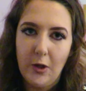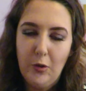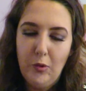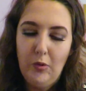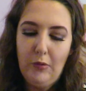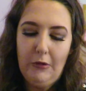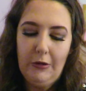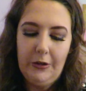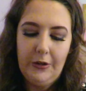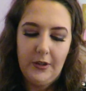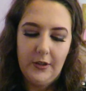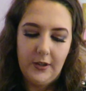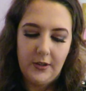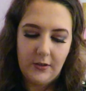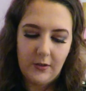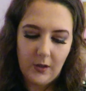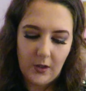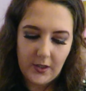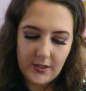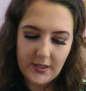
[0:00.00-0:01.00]
oh
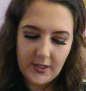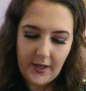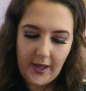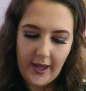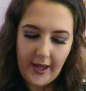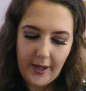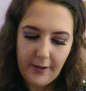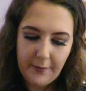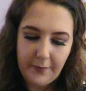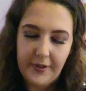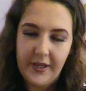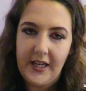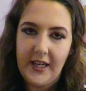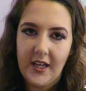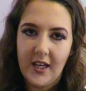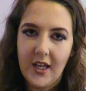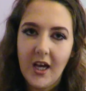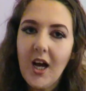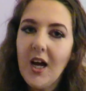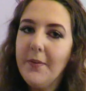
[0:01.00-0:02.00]
god, but it
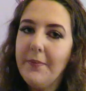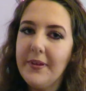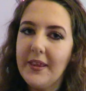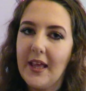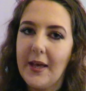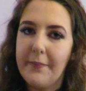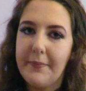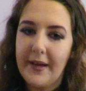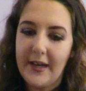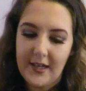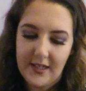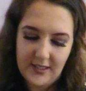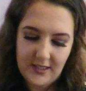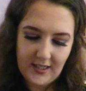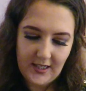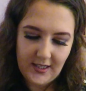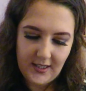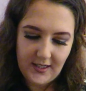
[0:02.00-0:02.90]
can't be that bad.